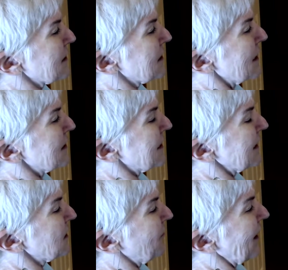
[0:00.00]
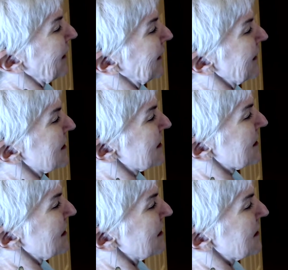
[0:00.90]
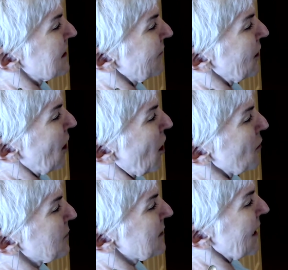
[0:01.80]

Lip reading: 6 violins, 7 harps, 8